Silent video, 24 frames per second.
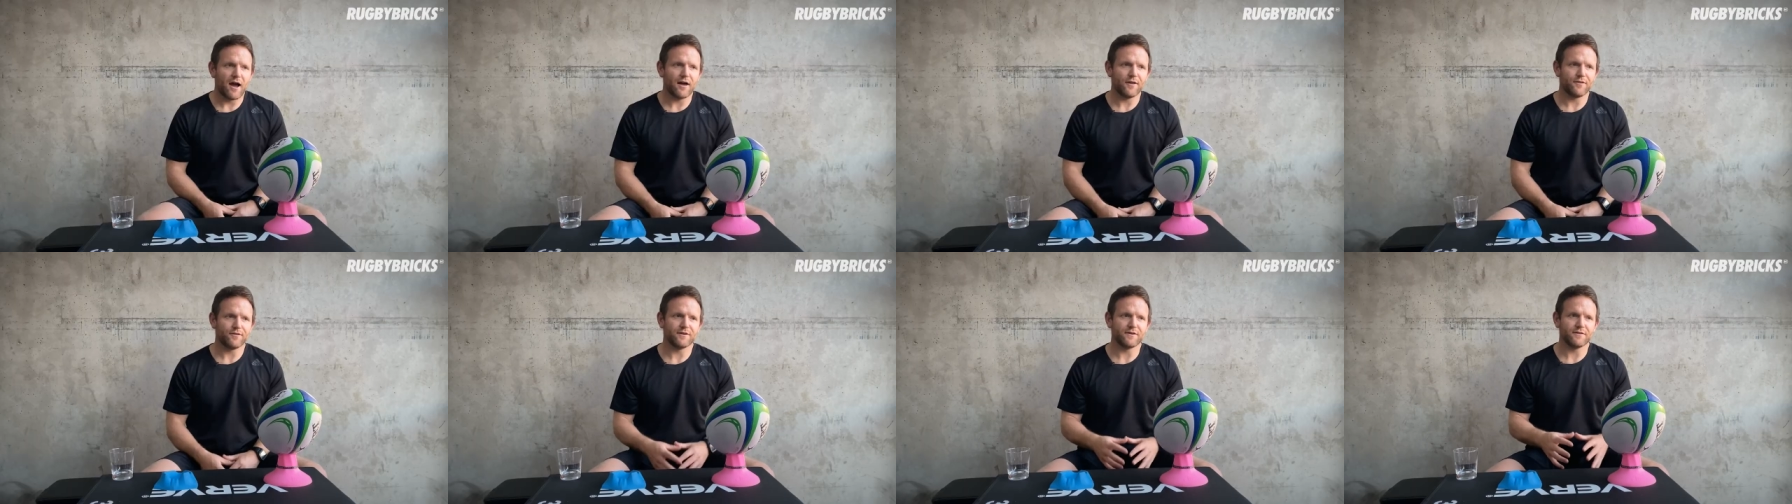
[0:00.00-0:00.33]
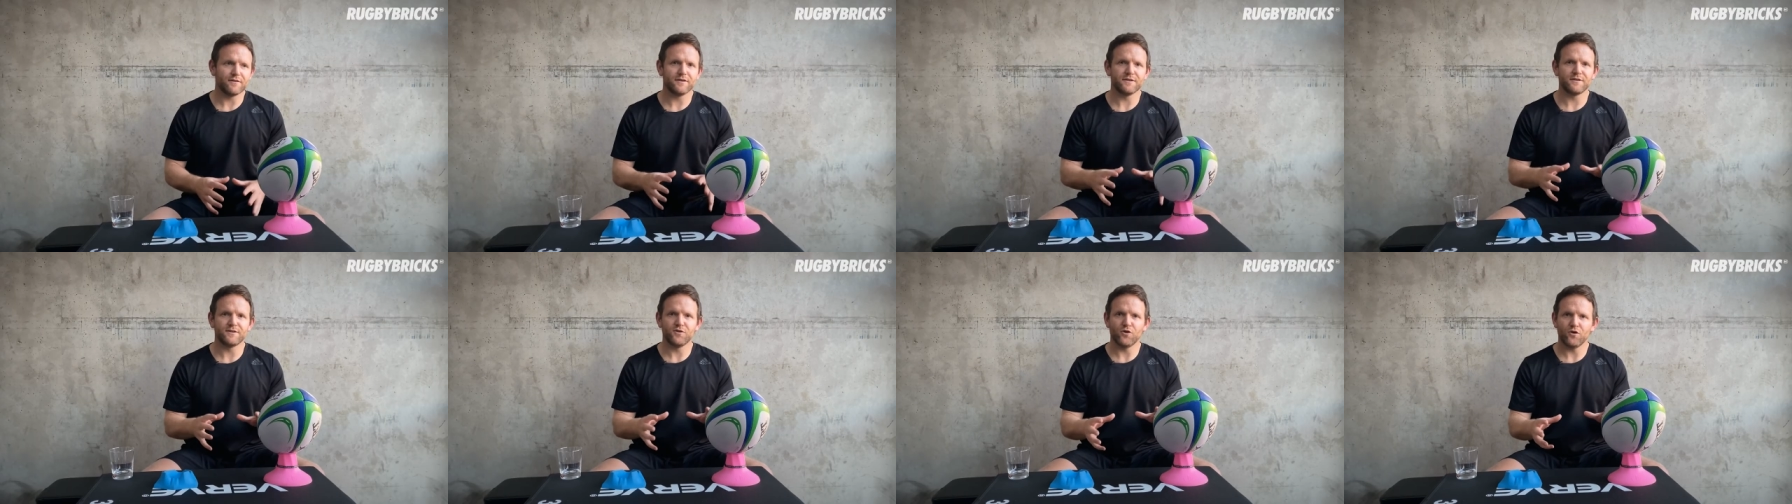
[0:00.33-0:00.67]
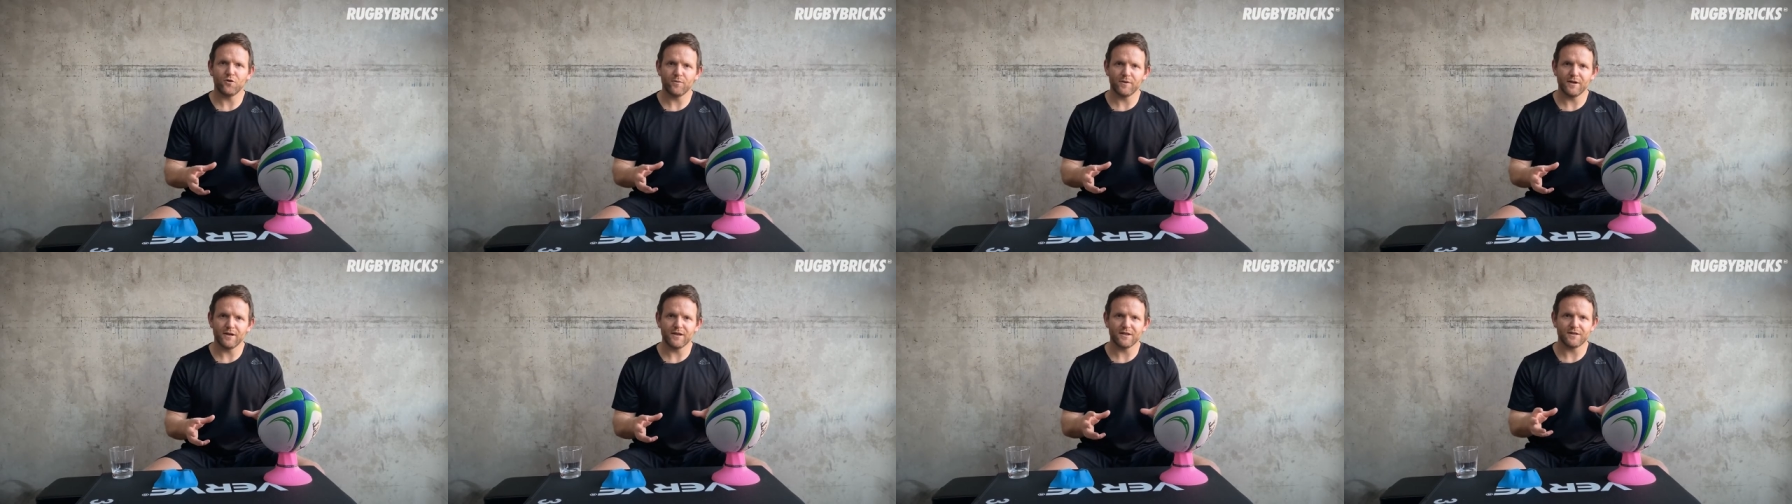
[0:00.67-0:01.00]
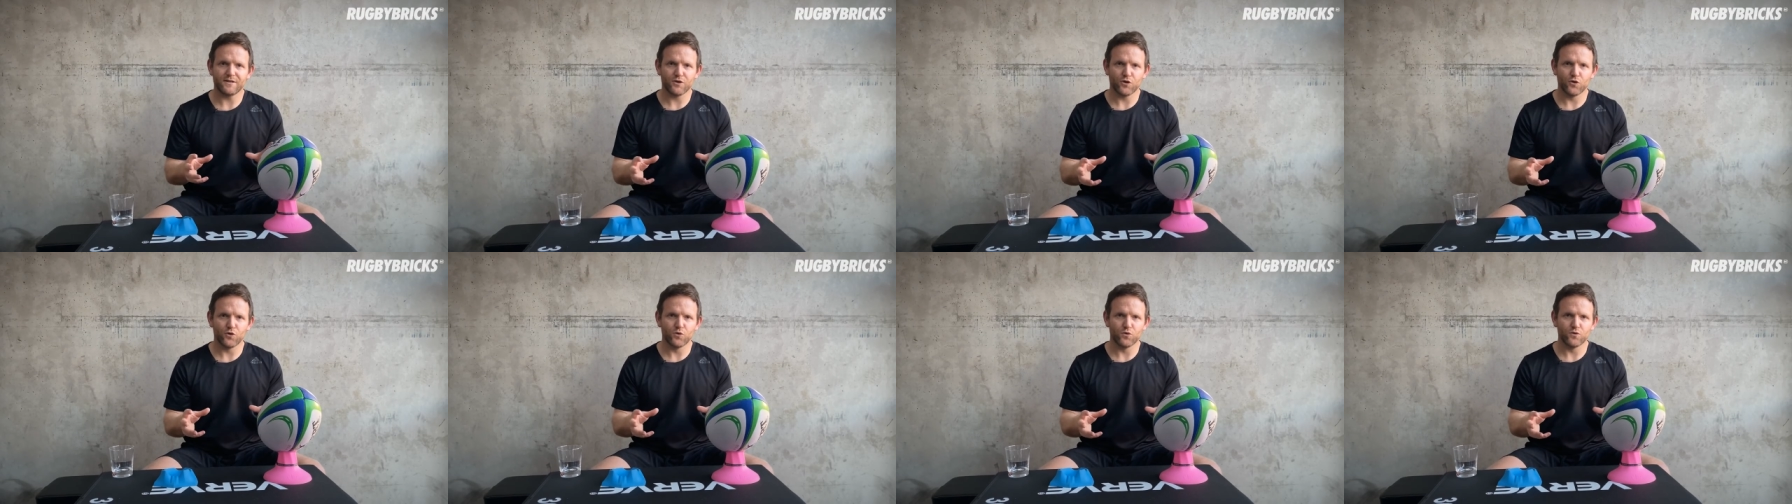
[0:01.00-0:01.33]
I think there's not many
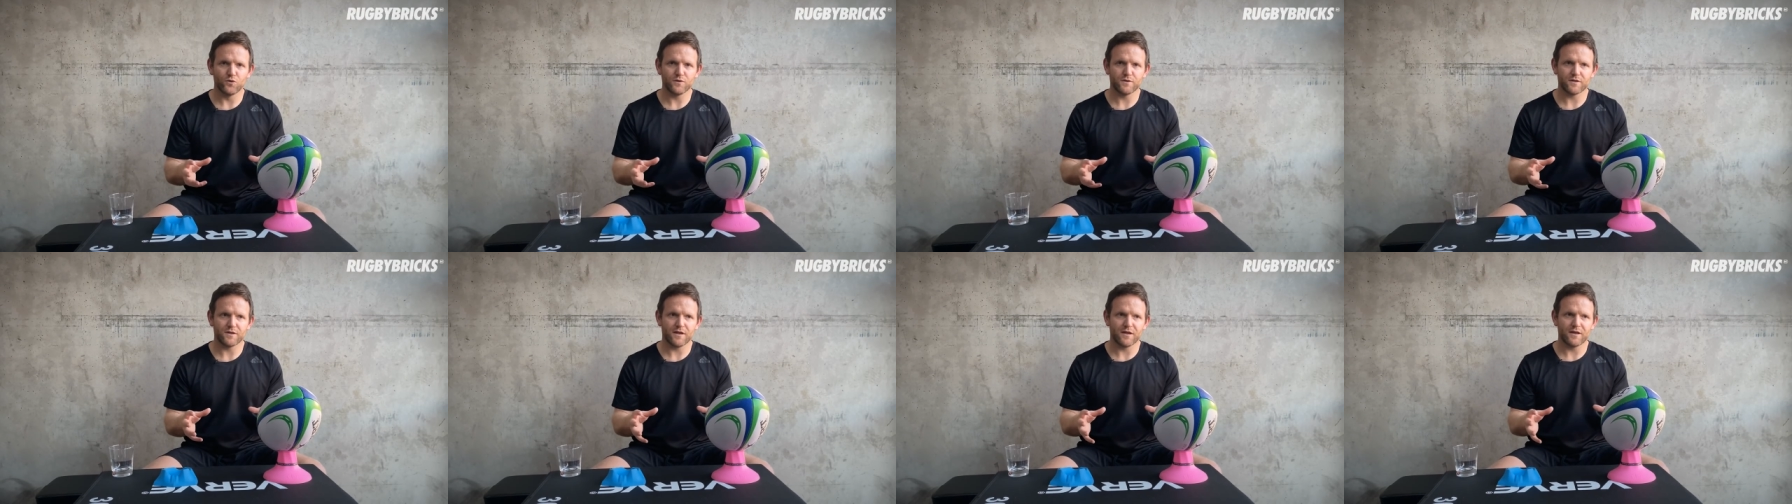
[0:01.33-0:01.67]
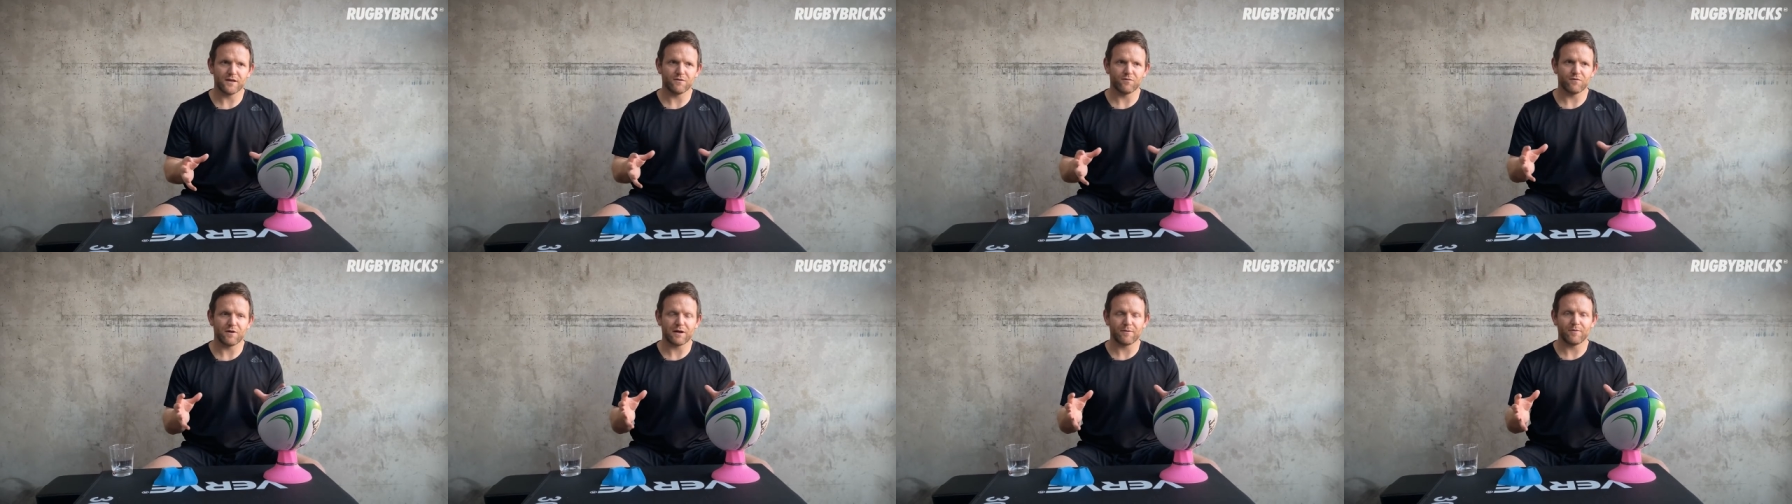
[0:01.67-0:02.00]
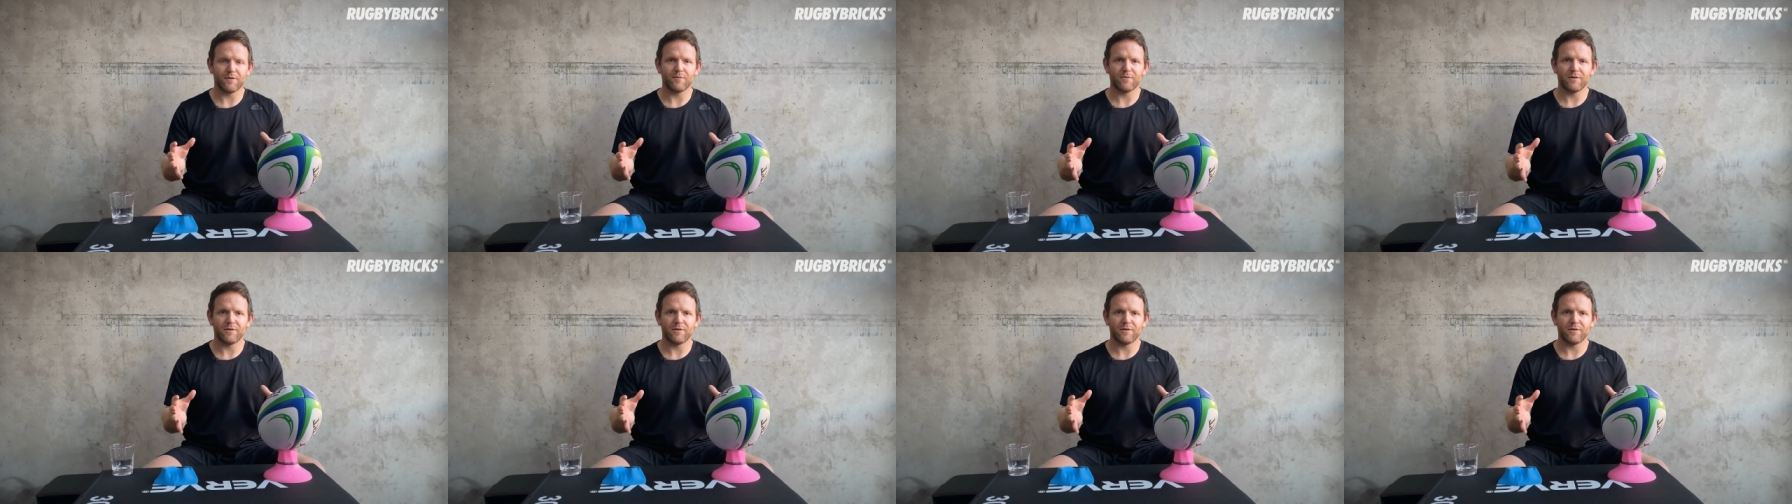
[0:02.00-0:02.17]
tools that a rugby